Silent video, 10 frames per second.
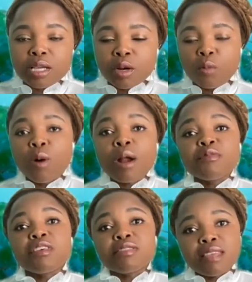one
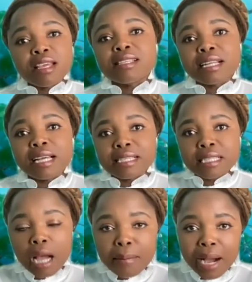of the things that has
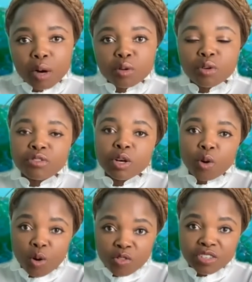come out of the
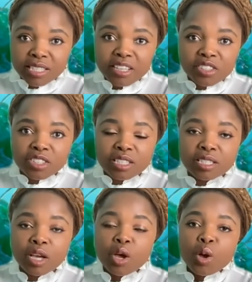conversations